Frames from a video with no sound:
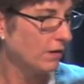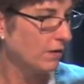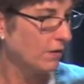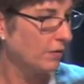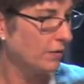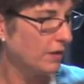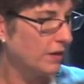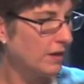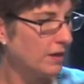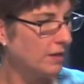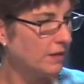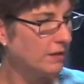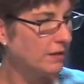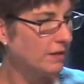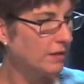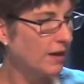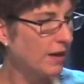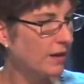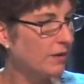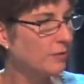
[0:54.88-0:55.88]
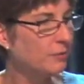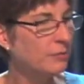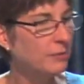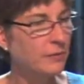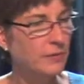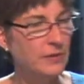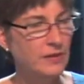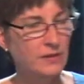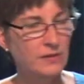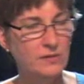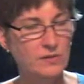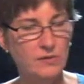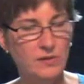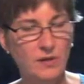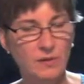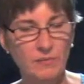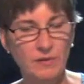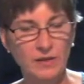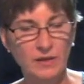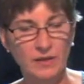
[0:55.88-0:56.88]
Okay, the aquamarine is
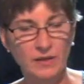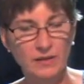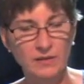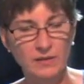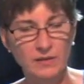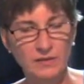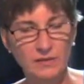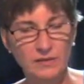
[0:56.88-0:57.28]
coming in.